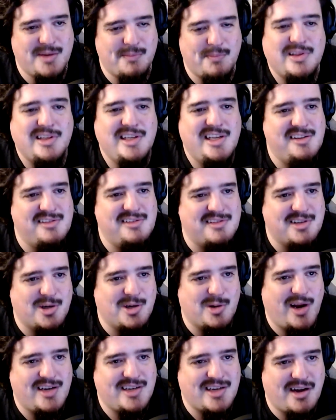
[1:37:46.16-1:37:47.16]
please the
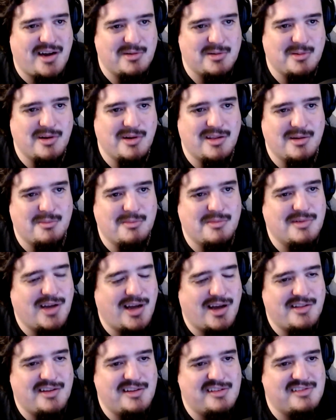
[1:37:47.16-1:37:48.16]
great algorithm
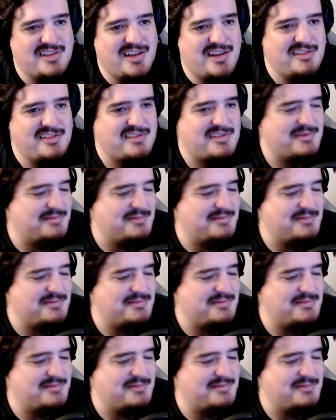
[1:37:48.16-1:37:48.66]
these days.